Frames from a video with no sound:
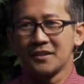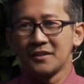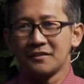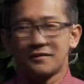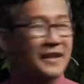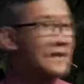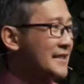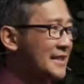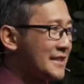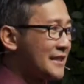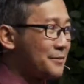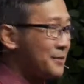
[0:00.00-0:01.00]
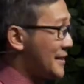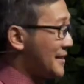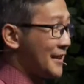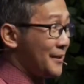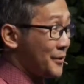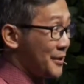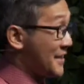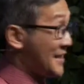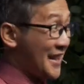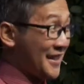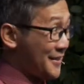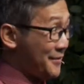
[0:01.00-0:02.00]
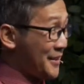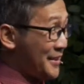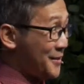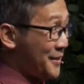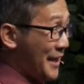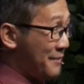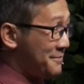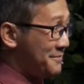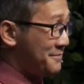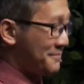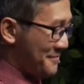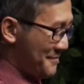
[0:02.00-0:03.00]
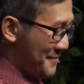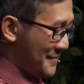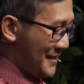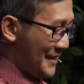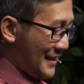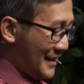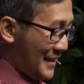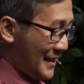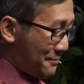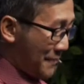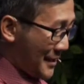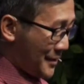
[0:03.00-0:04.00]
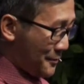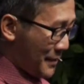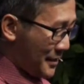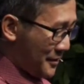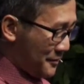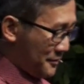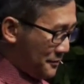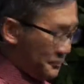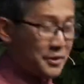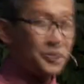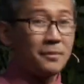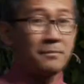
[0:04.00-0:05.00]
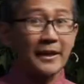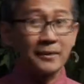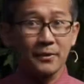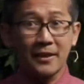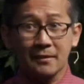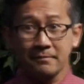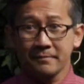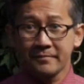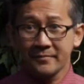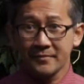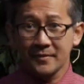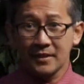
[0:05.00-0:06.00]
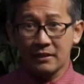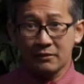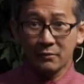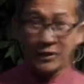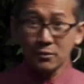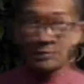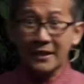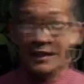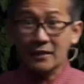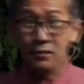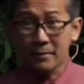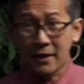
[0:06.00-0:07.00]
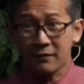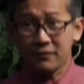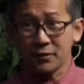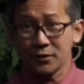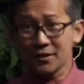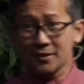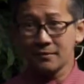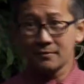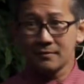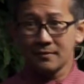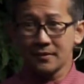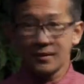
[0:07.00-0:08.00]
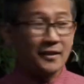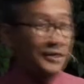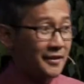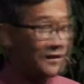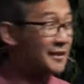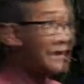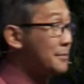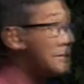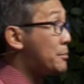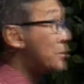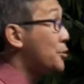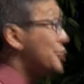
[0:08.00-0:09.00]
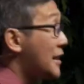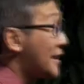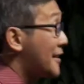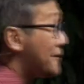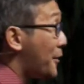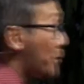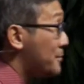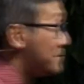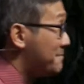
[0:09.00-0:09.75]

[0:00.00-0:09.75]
Friends, this is what the Lord desires for us to have. And by the way, when you abide with Him, when you begin to bear fruit, there's going to be pruning involved.